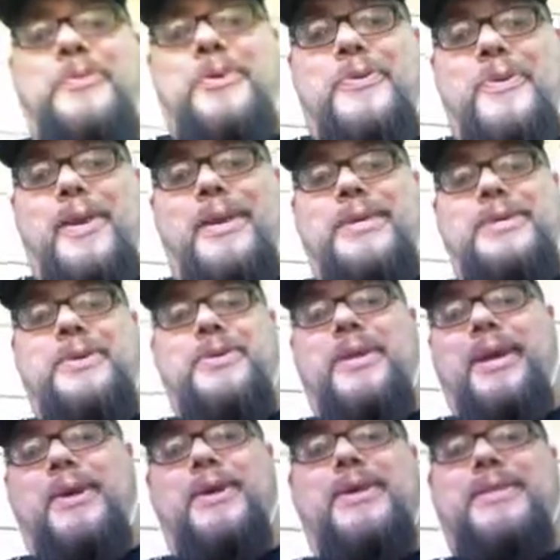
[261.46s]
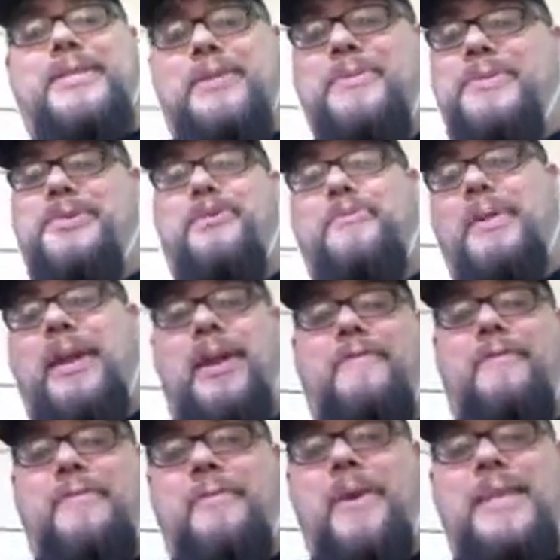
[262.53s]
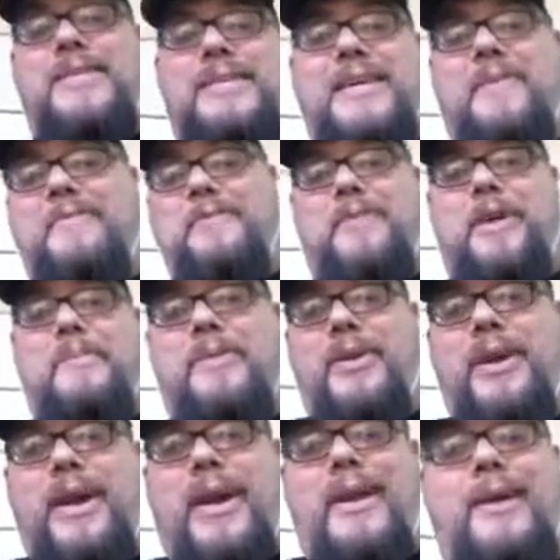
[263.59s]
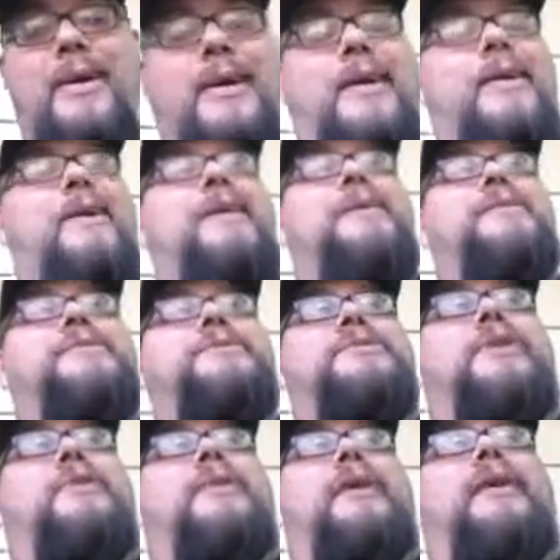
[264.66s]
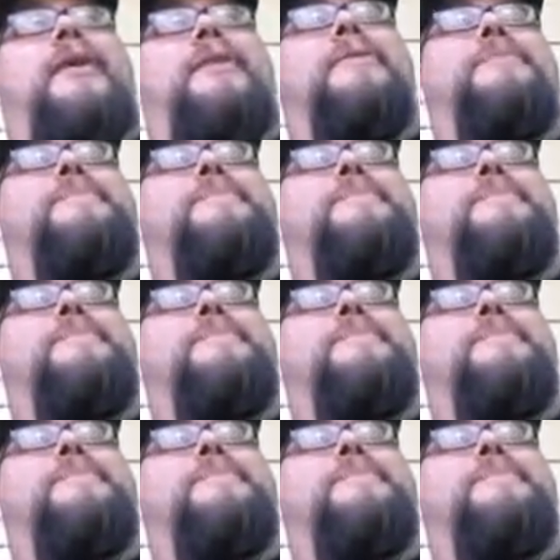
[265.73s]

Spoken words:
to run into. Thank goodness there were so many of them. We had 7 people on hand. So